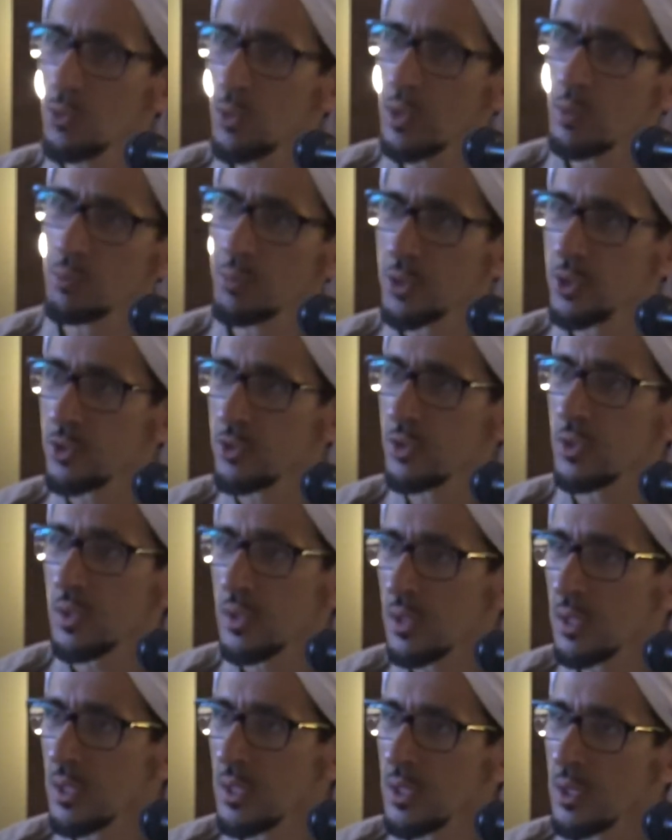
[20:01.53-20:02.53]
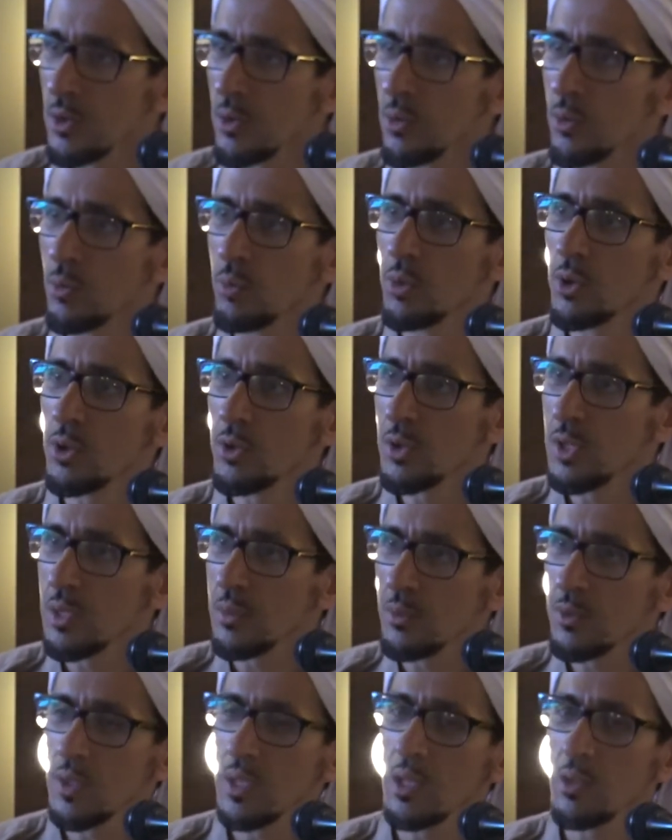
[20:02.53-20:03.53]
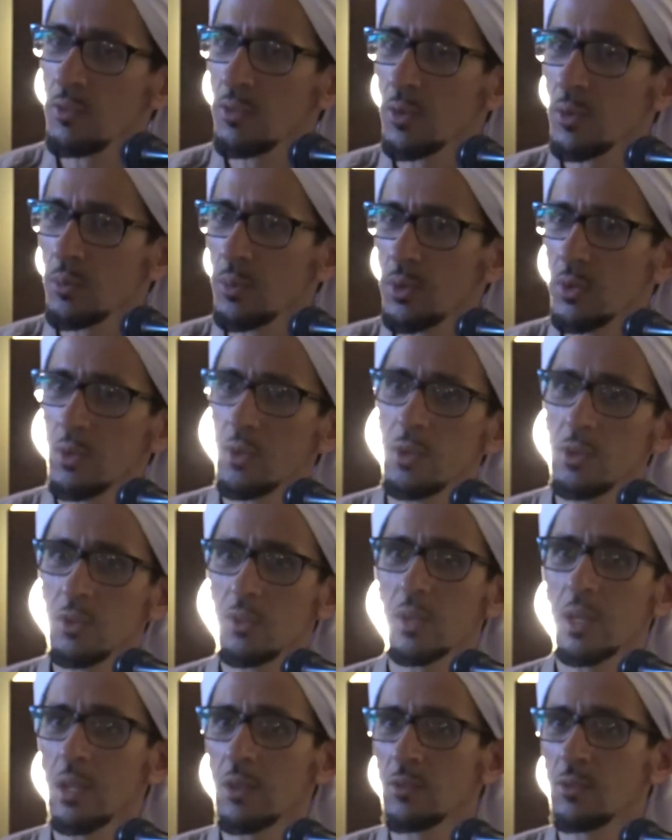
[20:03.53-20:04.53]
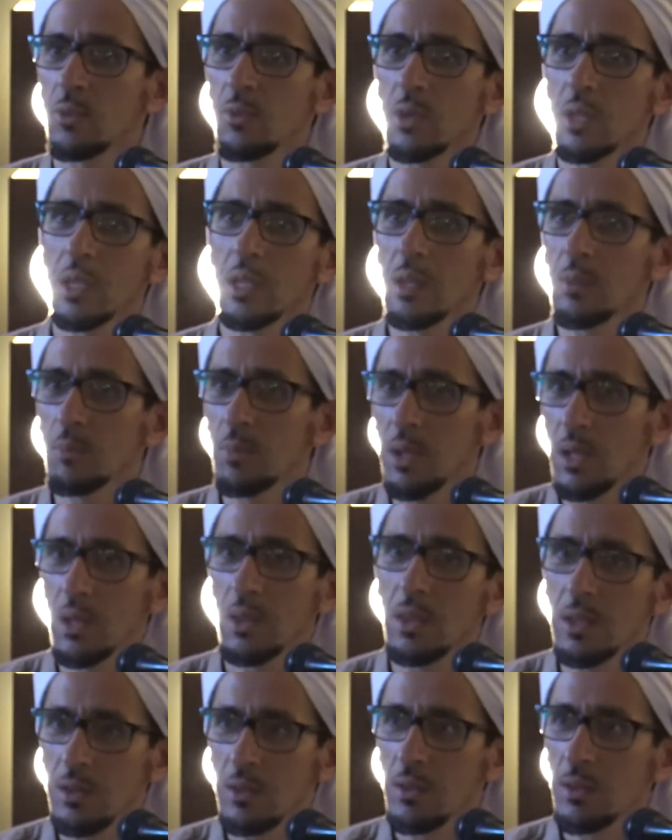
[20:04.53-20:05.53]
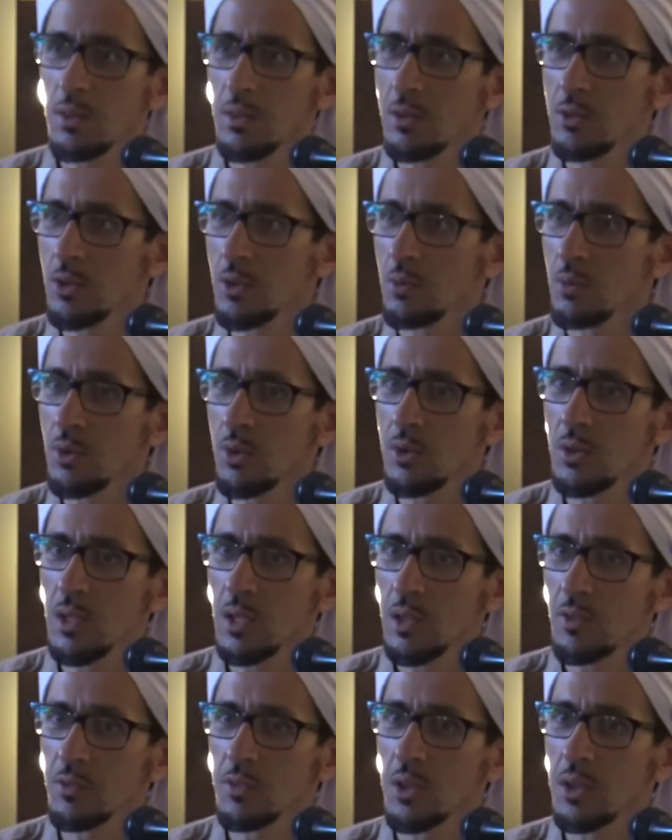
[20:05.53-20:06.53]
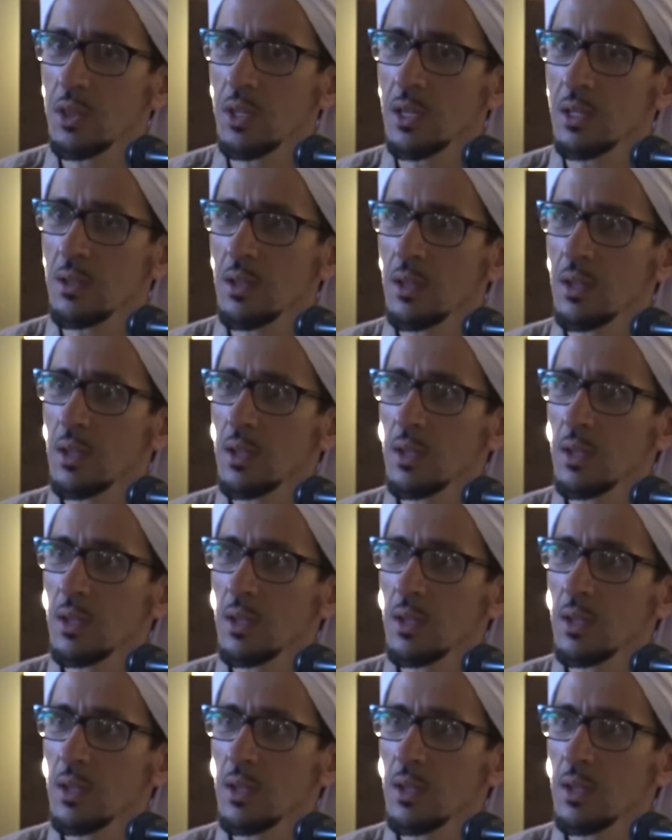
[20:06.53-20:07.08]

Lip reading: one person who burned himself or burned herself to really build that community. And after that